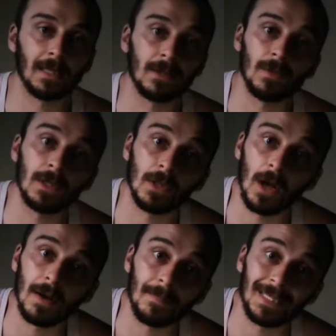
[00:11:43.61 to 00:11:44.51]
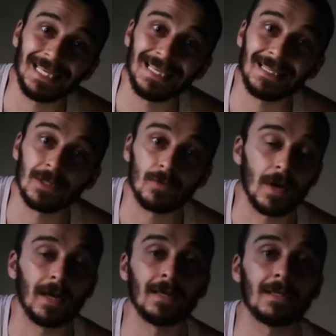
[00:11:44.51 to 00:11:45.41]
like you eat a lot of beans,
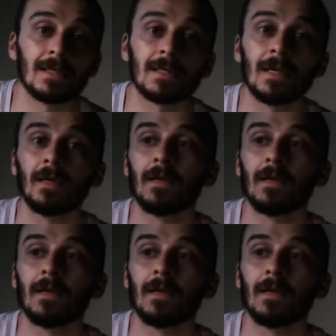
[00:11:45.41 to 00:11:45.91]
rice,